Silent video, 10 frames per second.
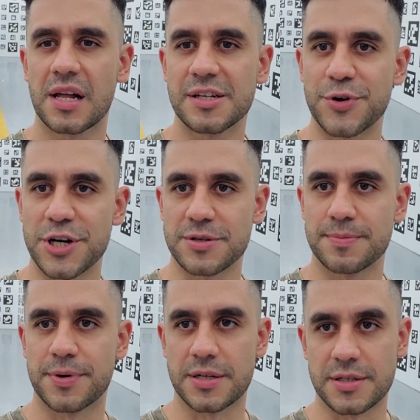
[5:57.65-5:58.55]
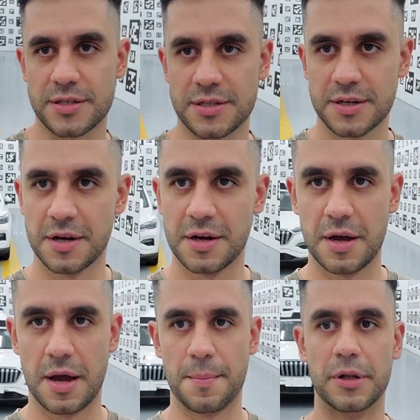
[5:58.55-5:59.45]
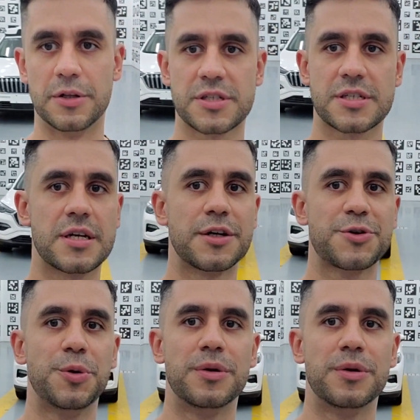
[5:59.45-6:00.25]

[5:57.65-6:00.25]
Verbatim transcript: calibration process. It looks kind of cool,